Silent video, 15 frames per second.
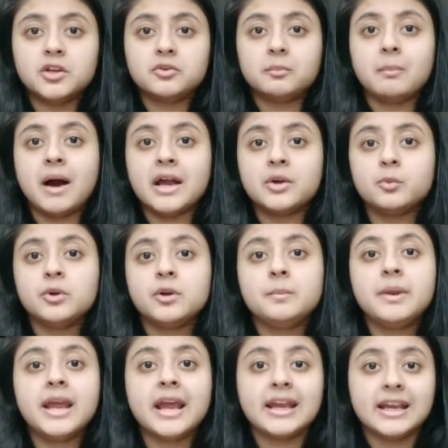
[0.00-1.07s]
your mind will
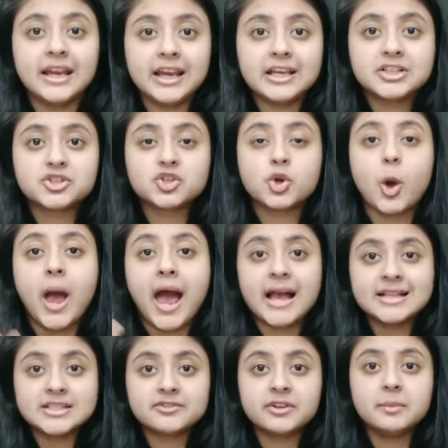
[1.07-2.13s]
be engaged, your
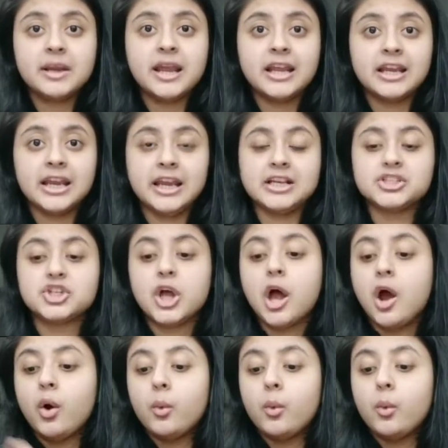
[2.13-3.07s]
hands will be engaged